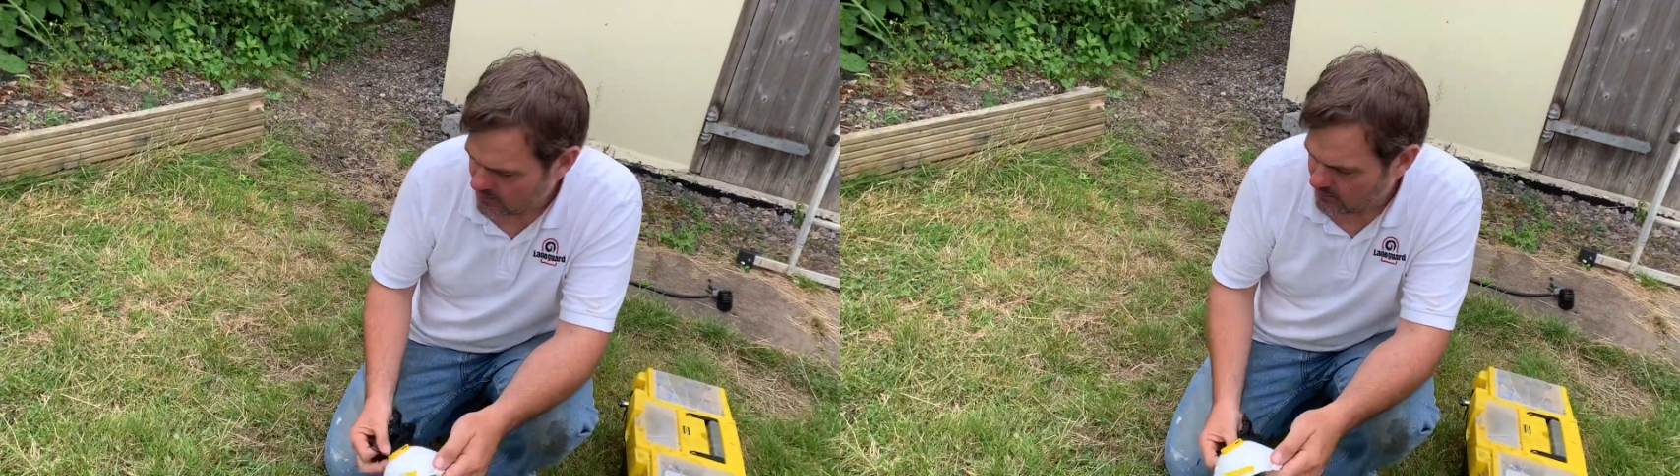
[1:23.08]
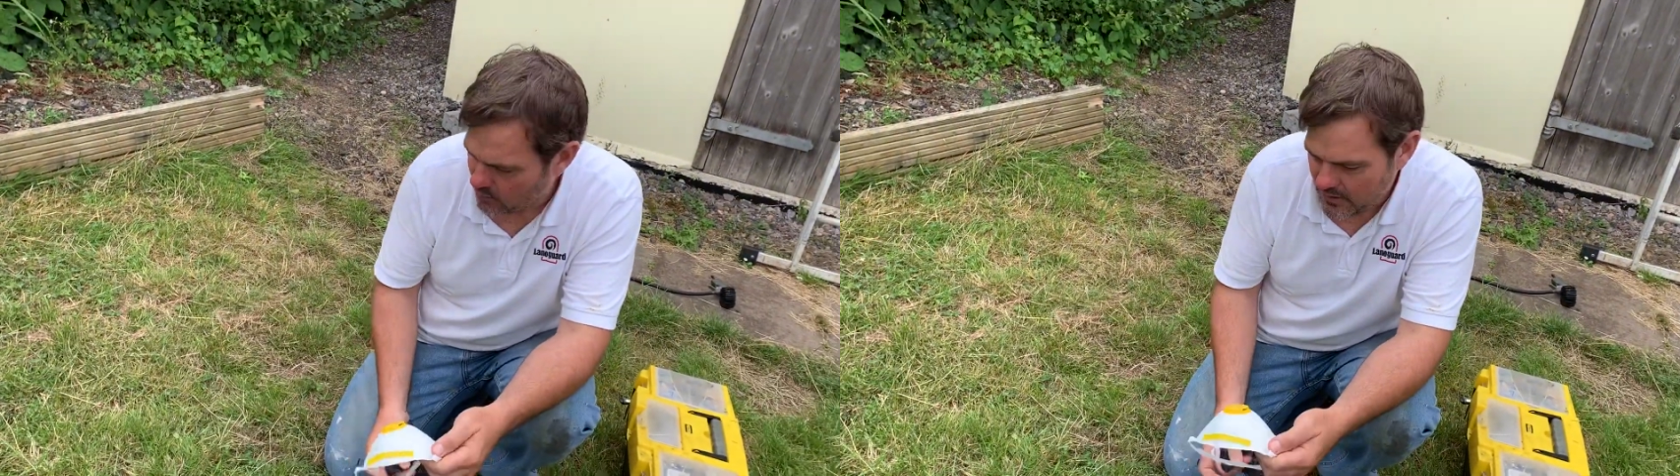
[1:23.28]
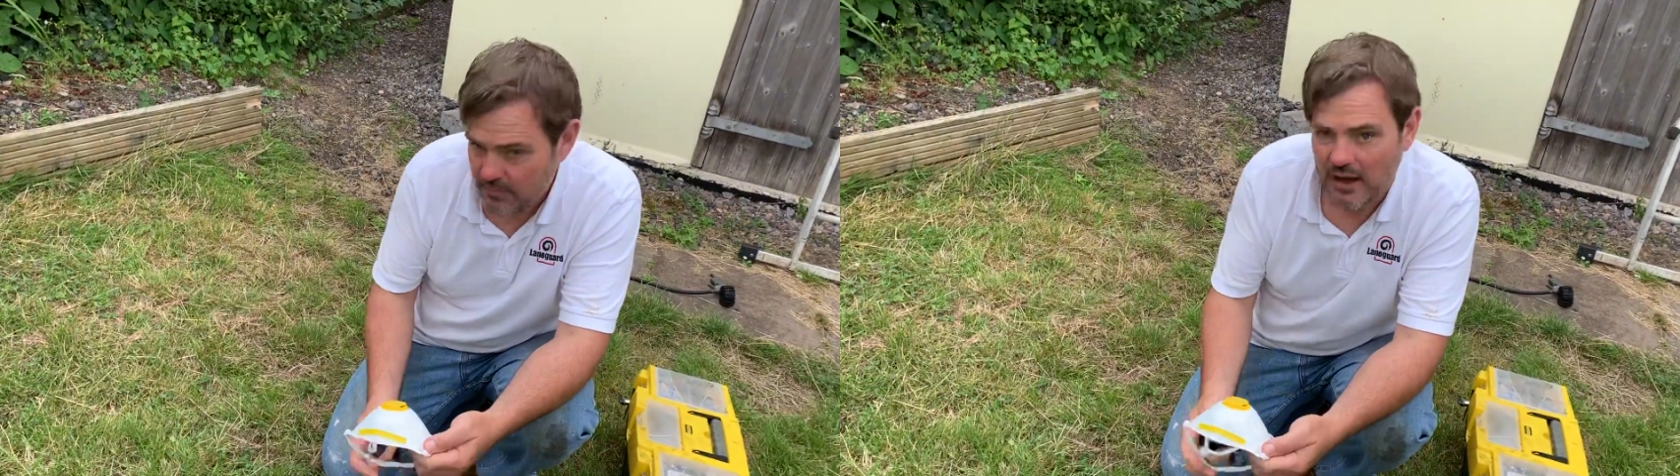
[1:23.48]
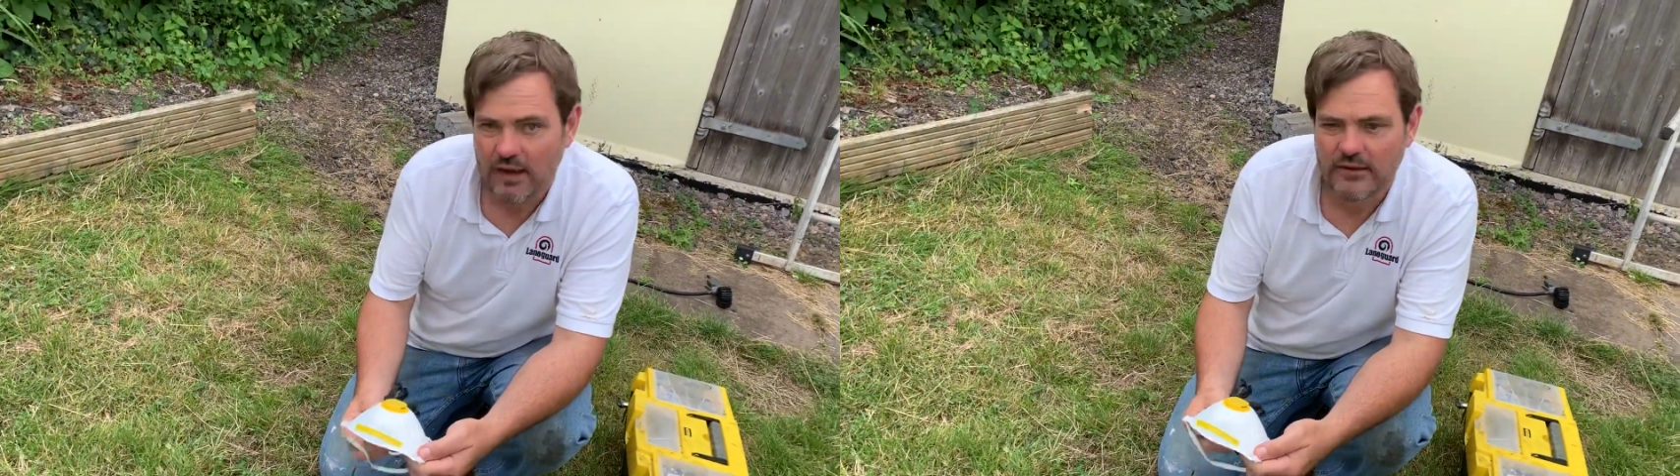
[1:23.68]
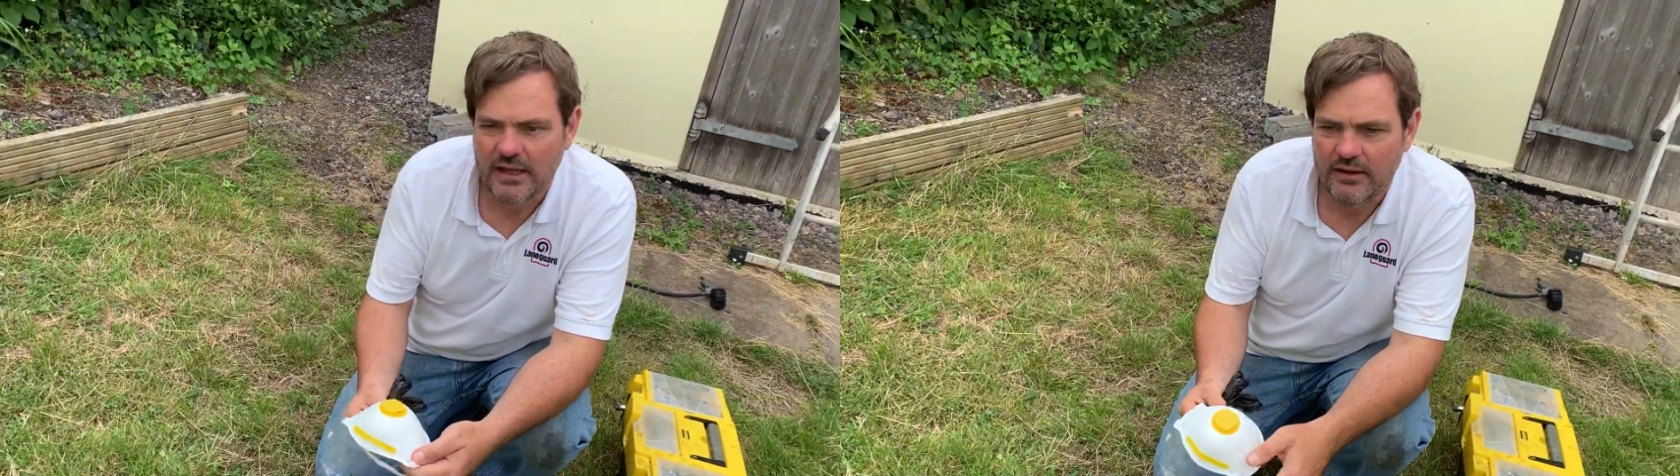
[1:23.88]
crawling about
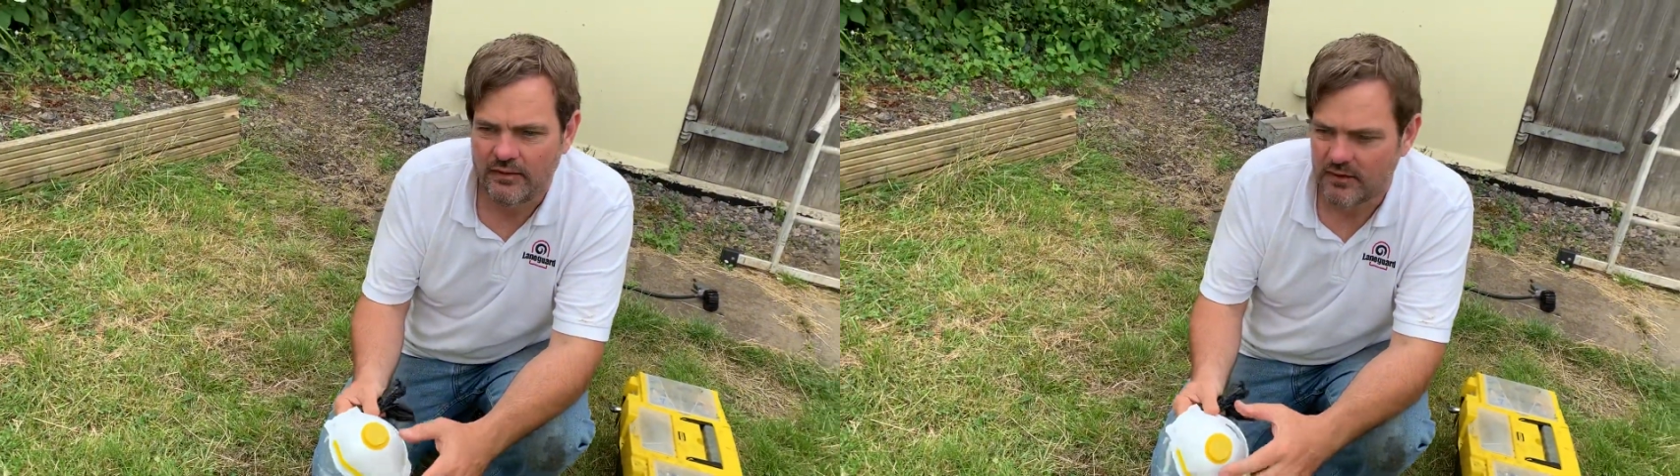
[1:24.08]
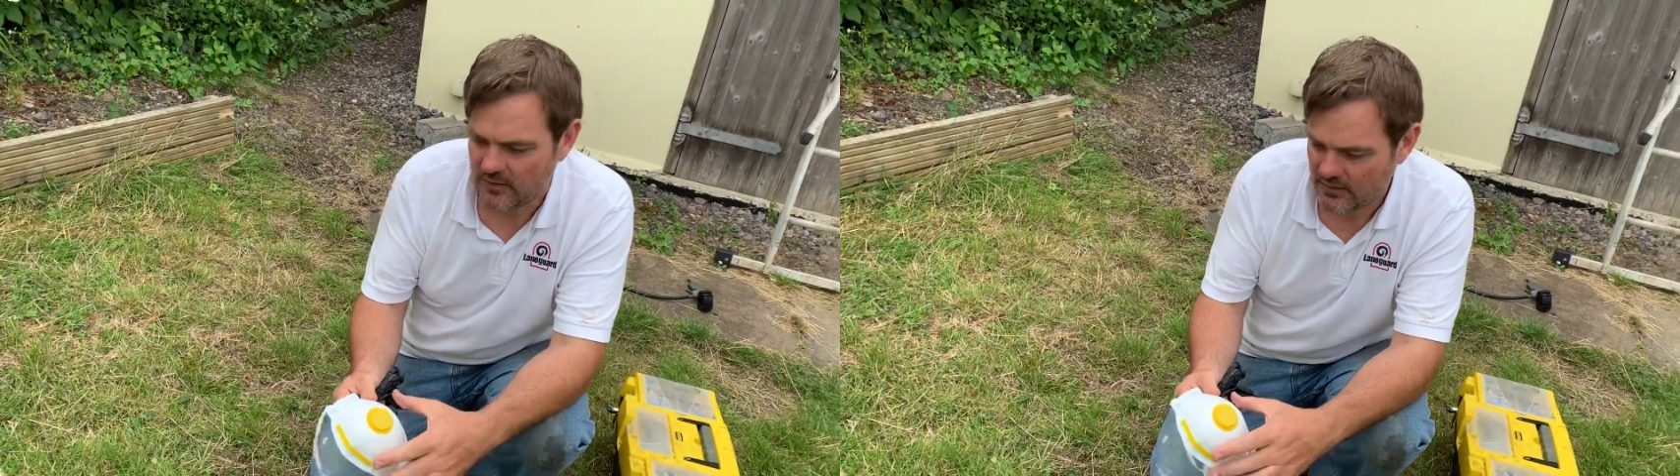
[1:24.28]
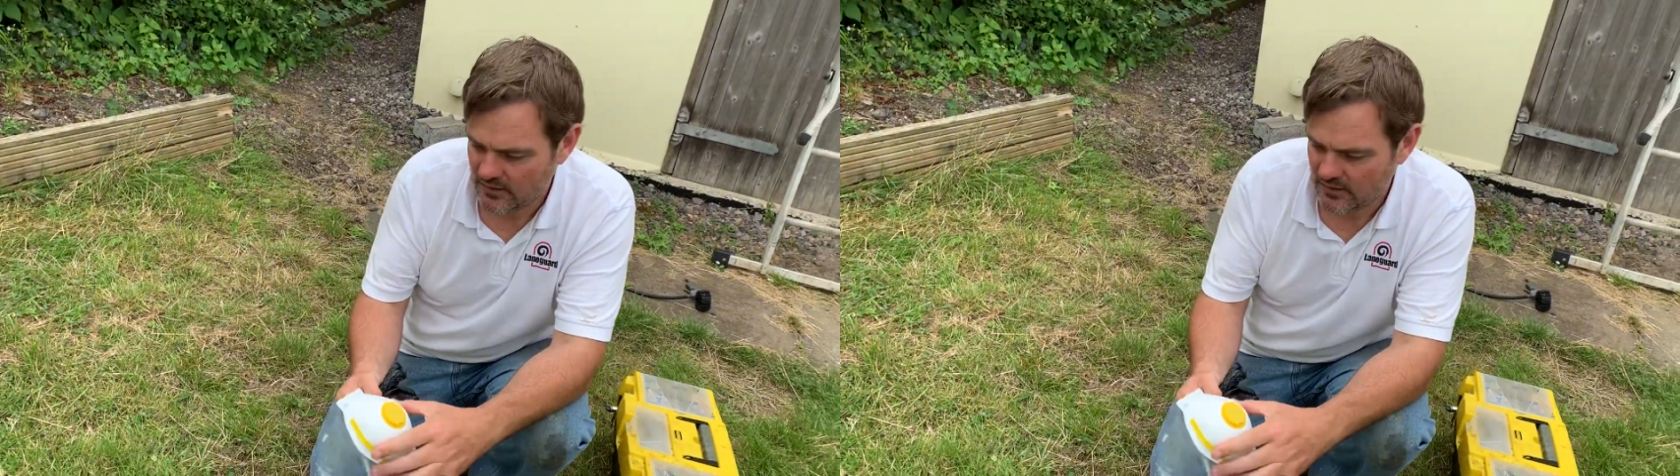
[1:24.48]
underneath a